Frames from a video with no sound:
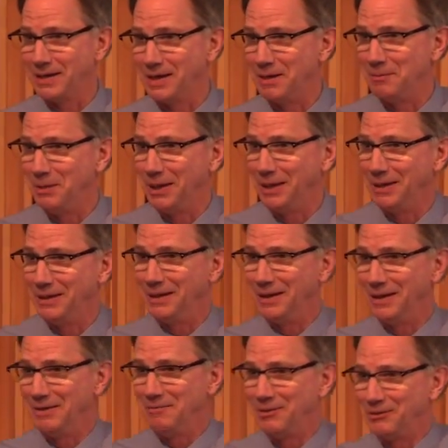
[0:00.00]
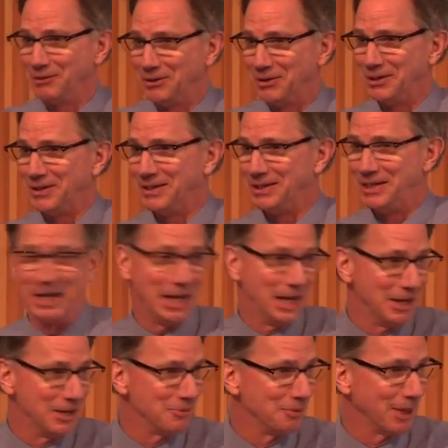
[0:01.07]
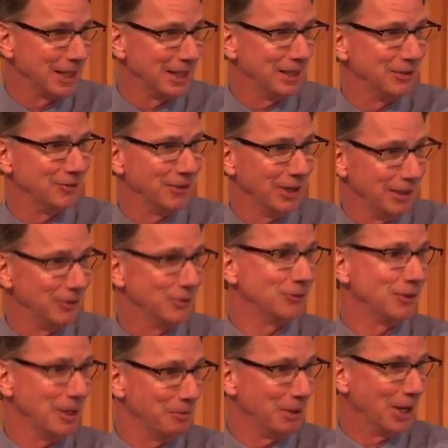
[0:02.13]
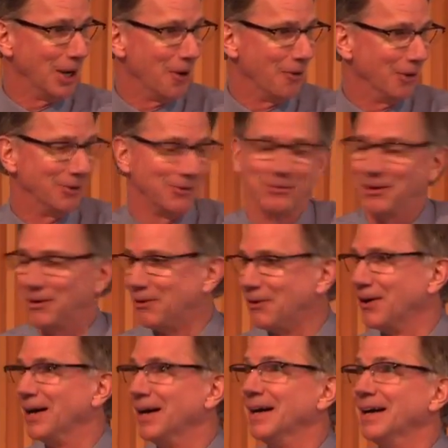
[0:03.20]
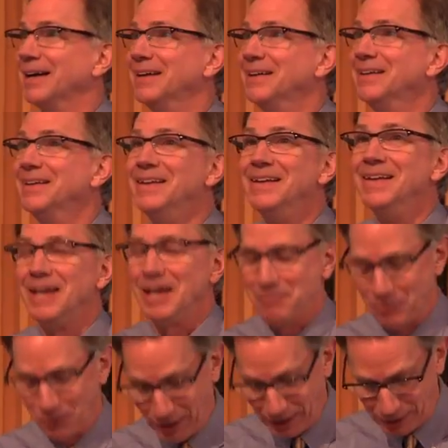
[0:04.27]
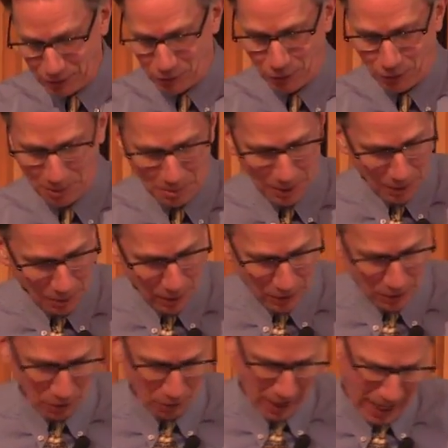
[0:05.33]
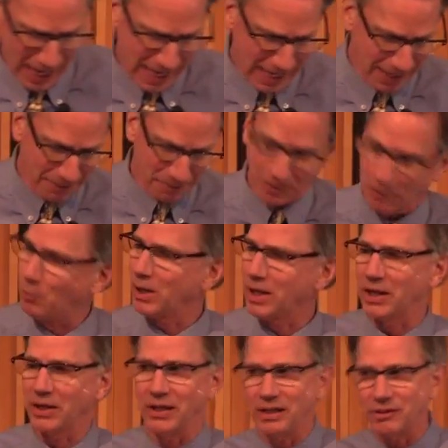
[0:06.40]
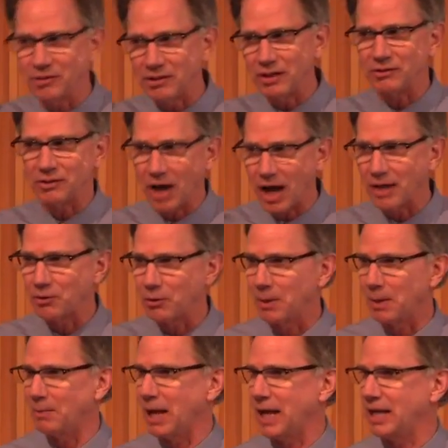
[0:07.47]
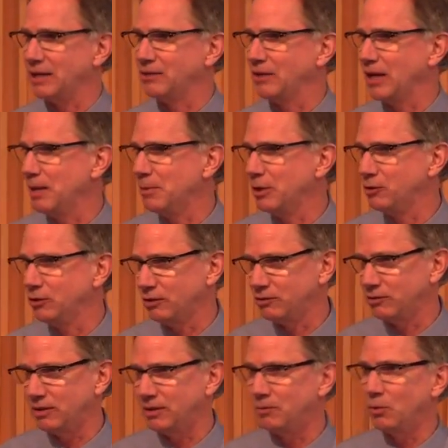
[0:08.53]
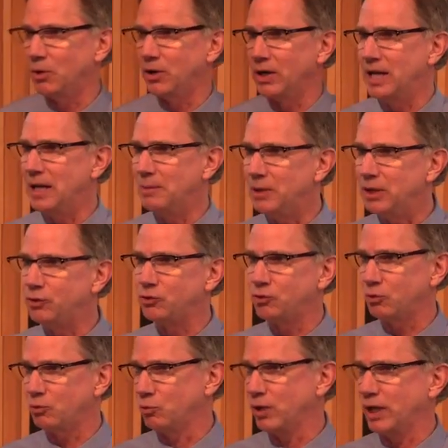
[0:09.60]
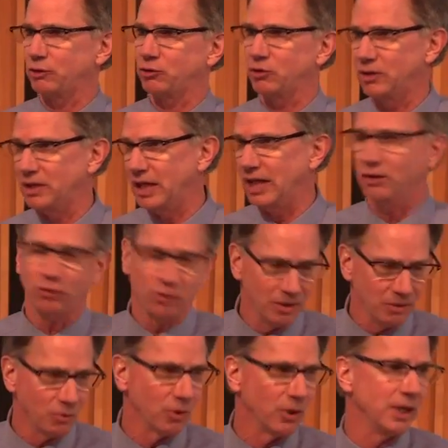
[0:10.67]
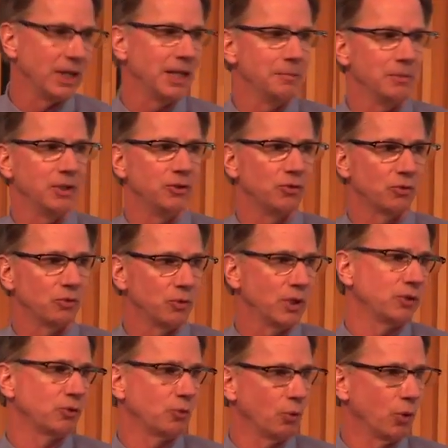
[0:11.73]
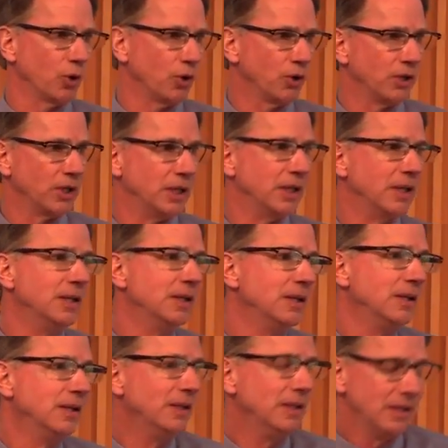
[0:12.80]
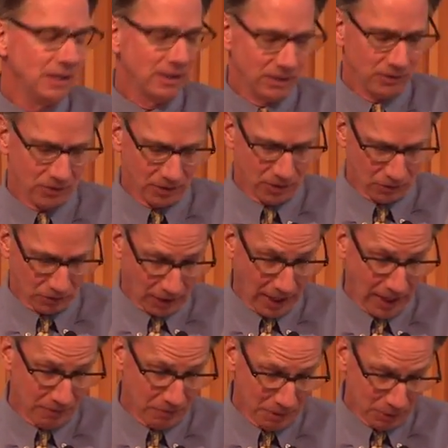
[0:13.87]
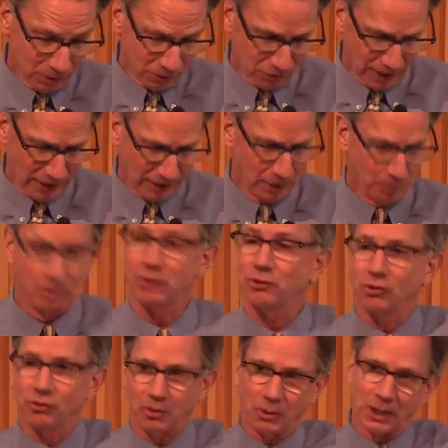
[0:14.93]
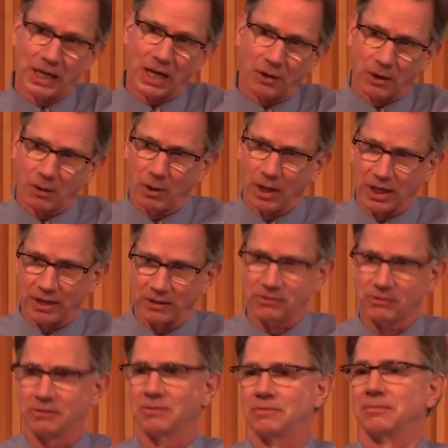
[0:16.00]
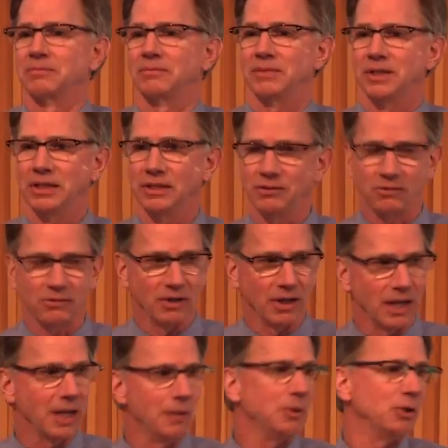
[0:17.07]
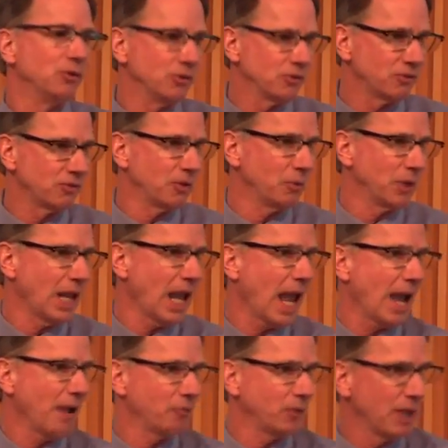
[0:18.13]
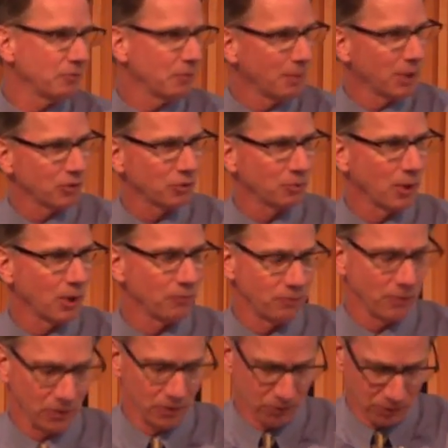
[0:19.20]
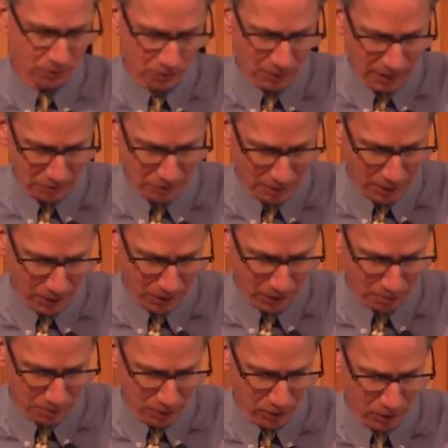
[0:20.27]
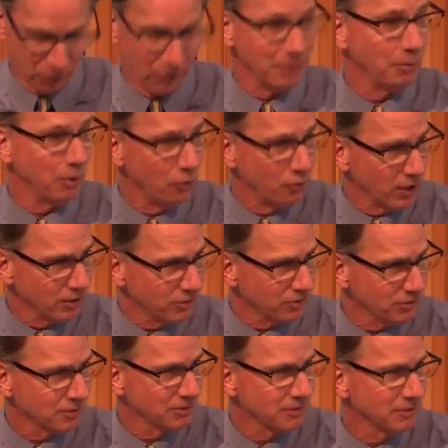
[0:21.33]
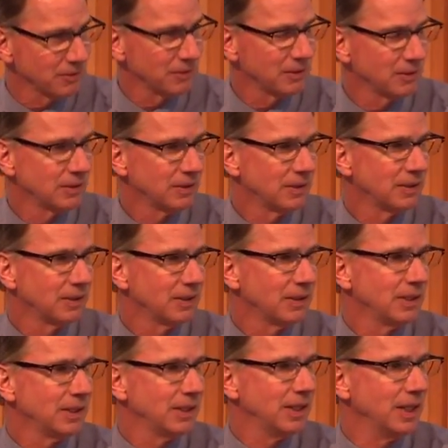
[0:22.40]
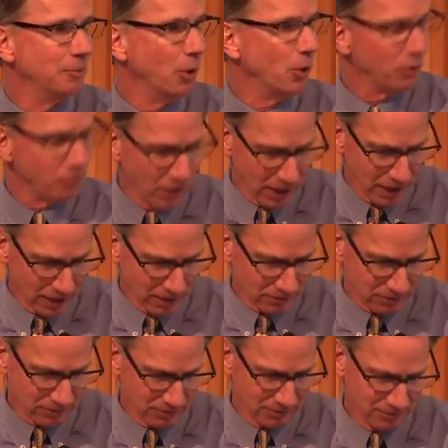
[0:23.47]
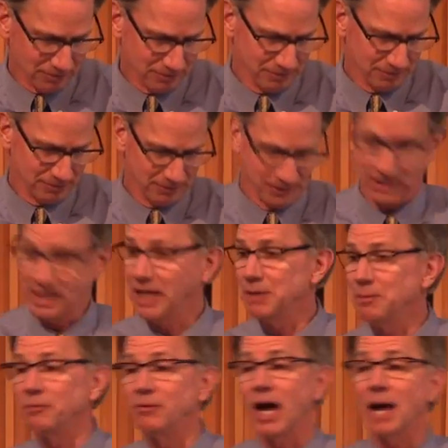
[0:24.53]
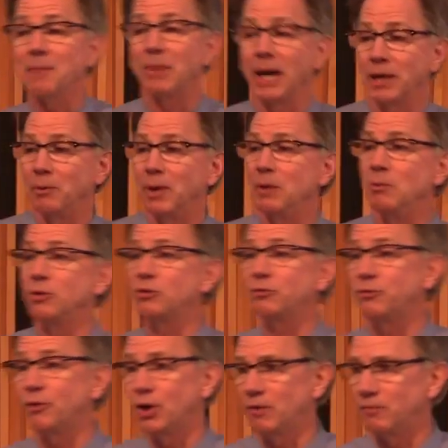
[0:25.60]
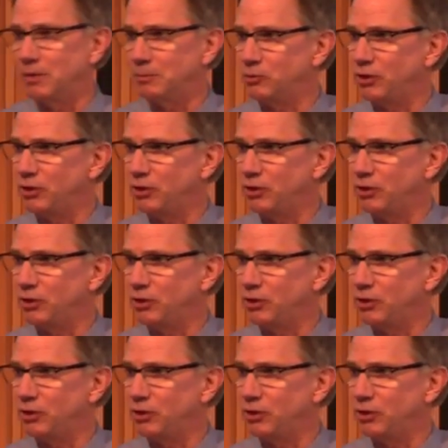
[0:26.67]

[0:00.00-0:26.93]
I mean, it's a good gig, as my kids say, just keep it going. So, really enjoyed being with you. One of the things that has gone through my mind is images, and we're an image-rich nation. We're an image-rich world, and there's a lot of images out there, pictures that we carry with us. These images that we have them on smartphones. We have them on our computers. They move us. They motivate us. The kingdom of God, by the way, was full of them.